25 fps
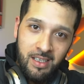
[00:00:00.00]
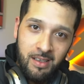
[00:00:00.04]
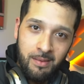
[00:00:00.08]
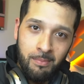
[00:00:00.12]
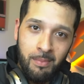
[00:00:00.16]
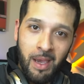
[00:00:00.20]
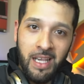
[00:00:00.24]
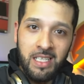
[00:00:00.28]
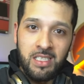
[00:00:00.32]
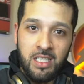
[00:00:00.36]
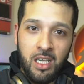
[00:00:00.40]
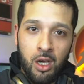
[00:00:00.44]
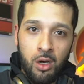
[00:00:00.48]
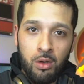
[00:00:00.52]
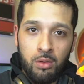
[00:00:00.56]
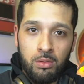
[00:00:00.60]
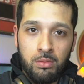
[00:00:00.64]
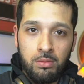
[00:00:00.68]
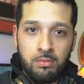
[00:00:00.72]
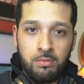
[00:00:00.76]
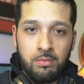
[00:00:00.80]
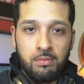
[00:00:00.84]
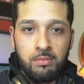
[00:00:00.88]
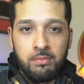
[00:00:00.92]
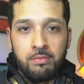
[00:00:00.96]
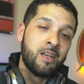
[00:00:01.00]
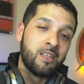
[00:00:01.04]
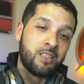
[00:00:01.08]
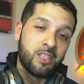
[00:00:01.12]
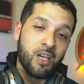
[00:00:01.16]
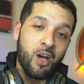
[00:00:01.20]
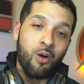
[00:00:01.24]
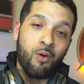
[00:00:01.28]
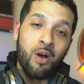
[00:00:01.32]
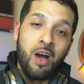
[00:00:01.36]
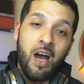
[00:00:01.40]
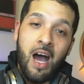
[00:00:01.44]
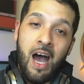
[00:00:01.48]
Mexico.
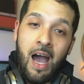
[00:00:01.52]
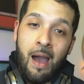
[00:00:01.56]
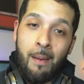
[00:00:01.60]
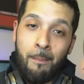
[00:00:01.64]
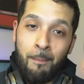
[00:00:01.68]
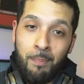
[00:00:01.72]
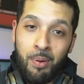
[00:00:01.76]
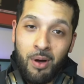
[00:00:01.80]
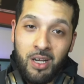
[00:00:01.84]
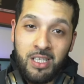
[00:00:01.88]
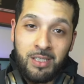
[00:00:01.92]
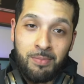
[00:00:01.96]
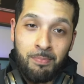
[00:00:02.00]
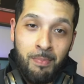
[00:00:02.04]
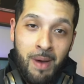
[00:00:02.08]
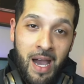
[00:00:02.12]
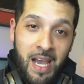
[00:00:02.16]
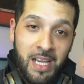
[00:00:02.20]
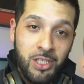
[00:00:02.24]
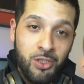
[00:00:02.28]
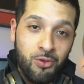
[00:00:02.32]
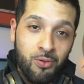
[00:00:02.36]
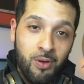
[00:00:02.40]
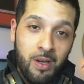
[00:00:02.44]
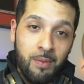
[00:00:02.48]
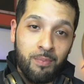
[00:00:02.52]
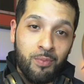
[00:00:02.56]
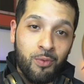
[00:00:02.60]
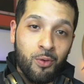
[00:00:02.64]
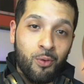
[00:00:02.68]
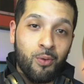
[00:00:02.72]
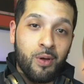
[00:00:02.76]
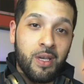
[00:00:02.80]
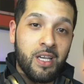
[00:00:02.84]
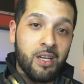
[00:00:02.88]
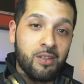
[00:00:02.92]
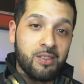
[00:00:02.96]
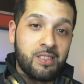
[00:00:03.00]
So I booked my trip
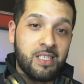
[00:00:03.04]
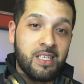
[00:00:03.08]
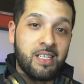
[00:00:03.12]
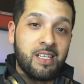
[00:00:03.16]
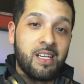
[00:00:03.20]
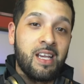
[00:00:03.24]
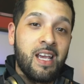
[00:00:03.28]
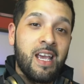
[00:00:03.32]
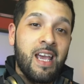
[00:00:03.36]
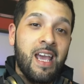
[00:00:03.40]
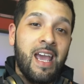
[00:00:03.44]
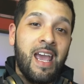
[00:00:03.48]
through Hilton,